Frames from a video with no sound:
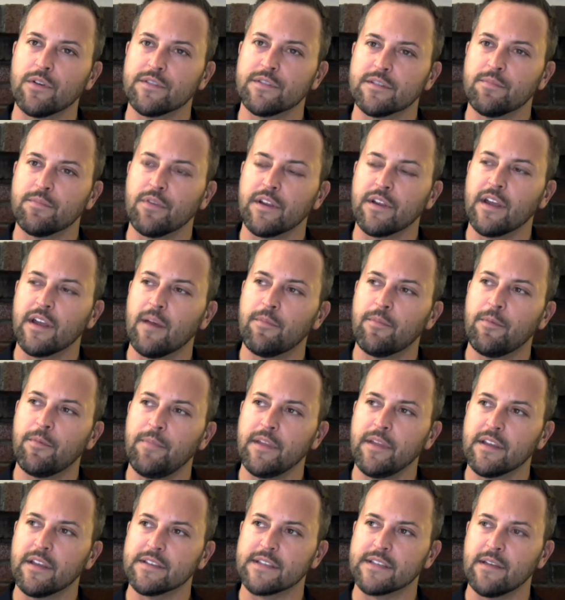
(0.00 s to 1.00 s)
to bring up
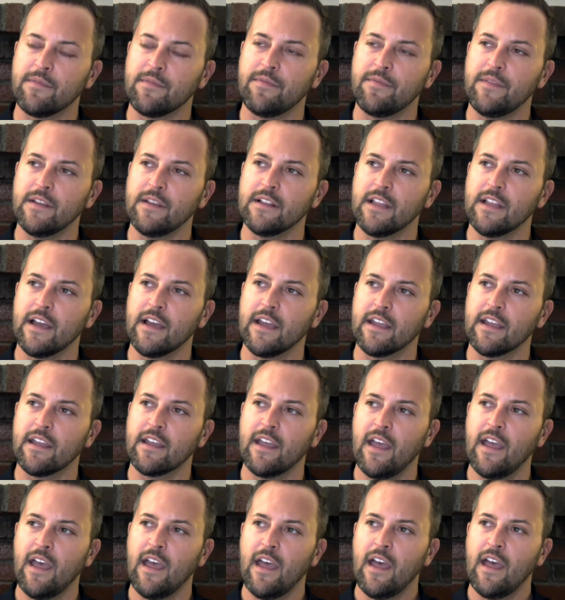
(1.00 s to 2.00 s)
because I feel like
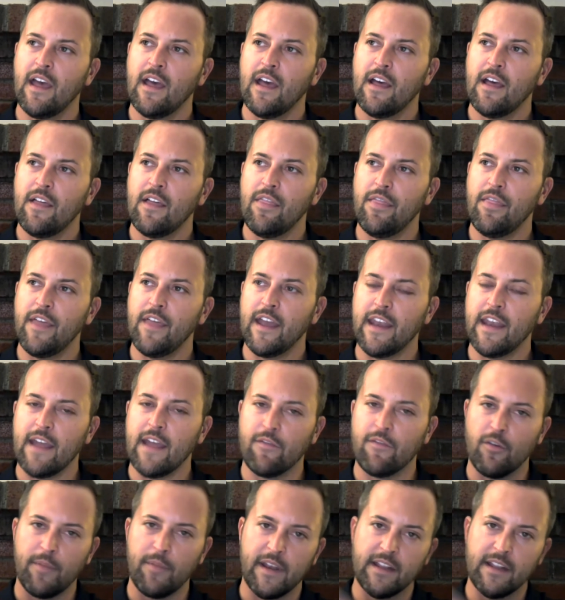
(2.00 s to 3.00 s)
then
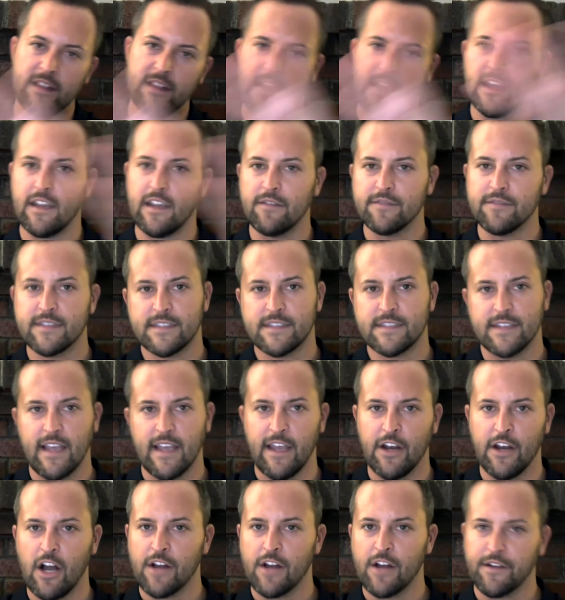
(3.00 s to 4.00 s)
everybody leaves
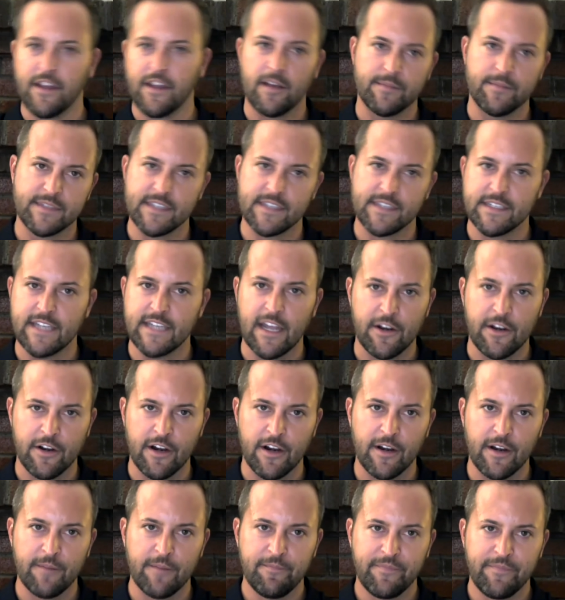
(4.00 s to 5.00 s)
and on comes the tenor.